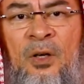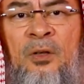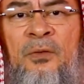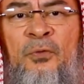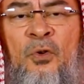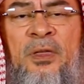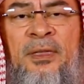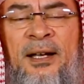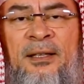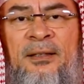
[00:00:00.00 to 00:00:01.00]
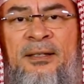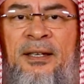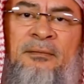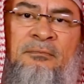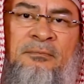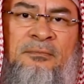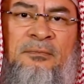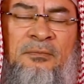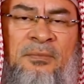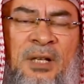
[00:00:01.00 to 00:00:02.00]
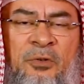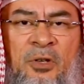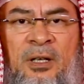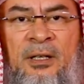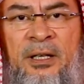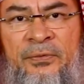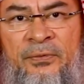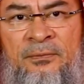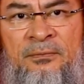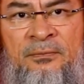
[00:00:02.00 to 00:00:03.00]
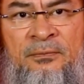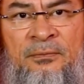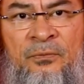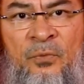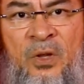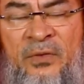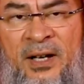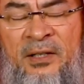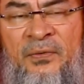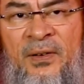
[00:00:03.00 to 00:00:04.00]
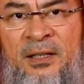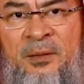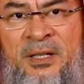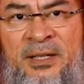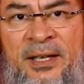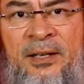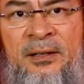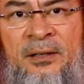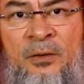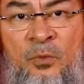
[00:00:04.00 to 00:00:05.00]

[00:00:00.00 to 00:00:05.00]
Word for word: On the fourth night, they say, now you can leave. We've rectified the mistake.